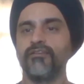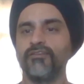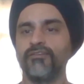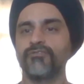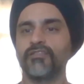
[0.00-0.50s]

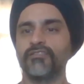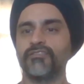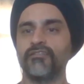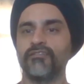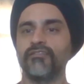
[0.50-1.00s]
using a
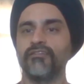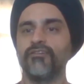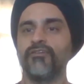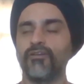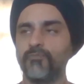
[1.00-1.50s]
channel,
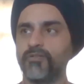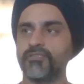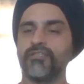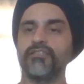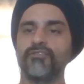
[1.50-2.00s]
or
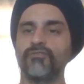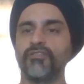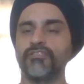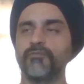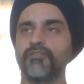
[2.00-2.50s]
personalize the whole
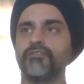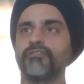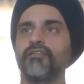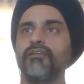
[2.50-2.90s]
experience.